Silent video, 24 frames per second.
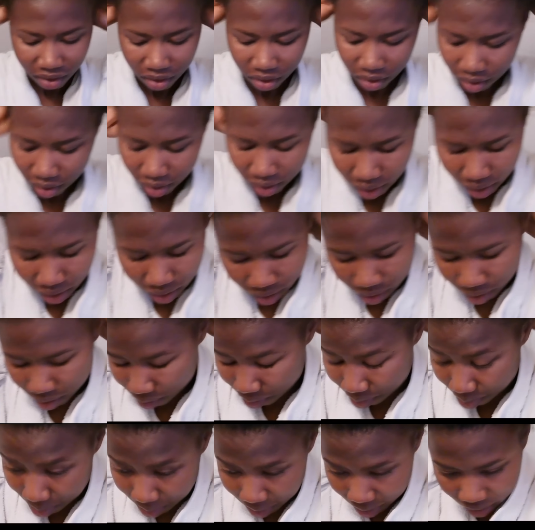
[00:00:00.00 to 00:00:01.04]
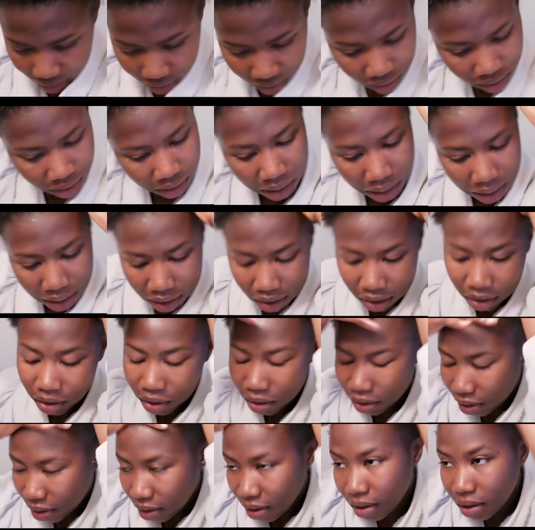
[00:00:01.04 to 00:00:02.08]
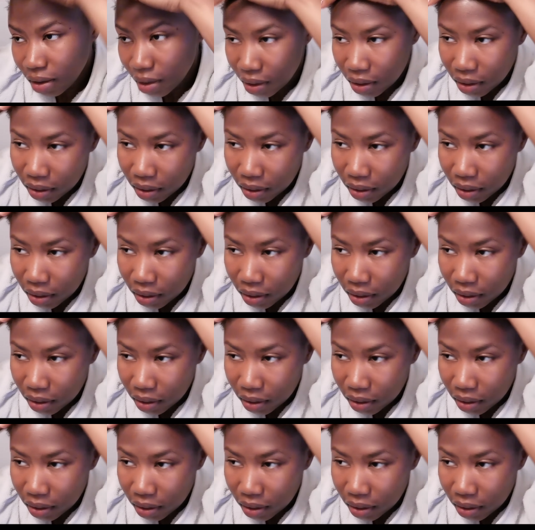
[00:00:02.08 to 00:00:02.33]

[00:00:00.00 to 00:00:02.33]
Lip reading: Just like to massage it.